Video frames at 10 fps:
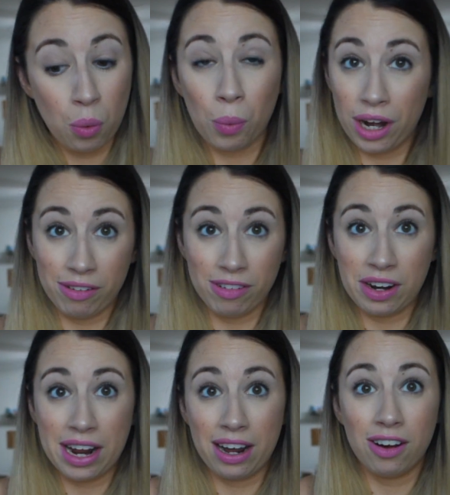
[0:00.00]
when I run
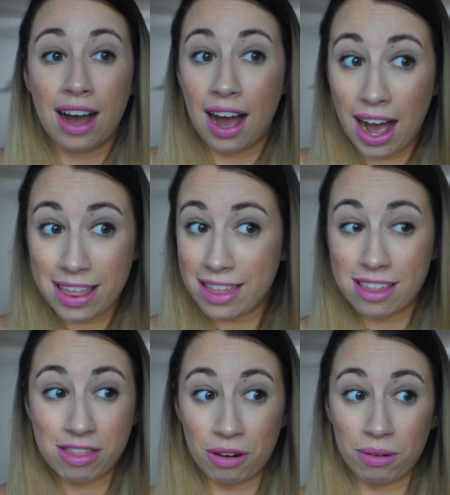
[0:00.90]
out. I
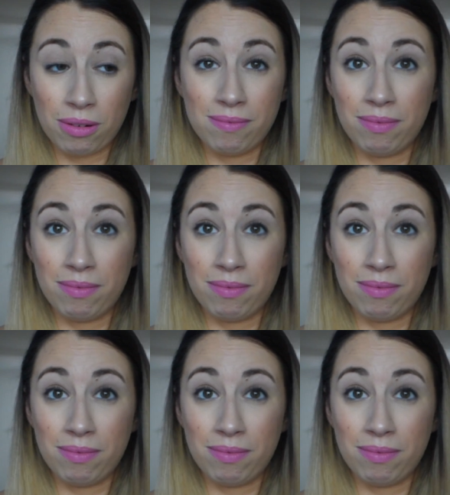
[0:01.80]
think they're